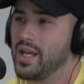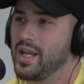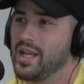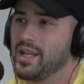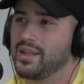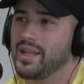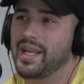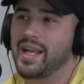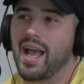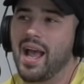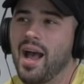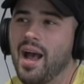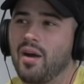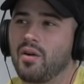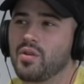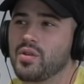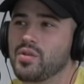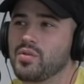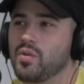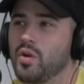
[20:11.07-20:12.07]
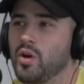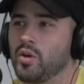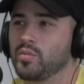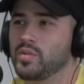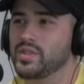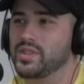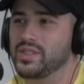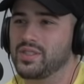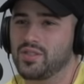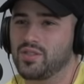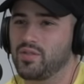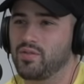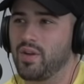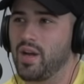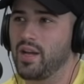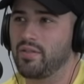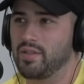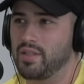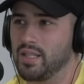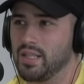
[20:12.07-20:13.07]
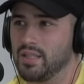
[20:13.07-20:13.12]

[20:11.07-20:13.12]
Yeah. Like, how are you homeless and surviving